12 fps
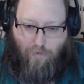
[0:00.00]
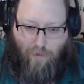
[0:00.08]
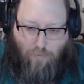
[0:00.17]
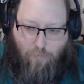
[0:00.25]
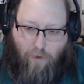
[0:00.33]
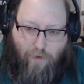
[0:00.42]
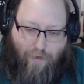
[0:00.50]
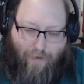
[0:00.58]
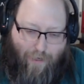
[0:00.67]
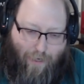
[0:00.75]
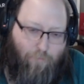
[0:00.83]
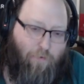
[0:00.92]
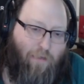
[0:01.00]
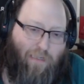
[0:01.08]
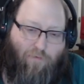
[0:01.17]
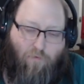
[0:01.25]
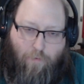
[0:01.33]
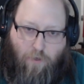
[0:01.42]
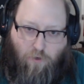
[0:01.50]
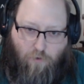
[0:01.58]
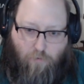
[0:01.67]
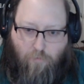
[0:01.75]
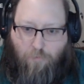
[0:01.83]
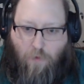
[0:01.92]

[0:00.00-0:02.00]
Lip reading: It's marketing hype. It's never been true.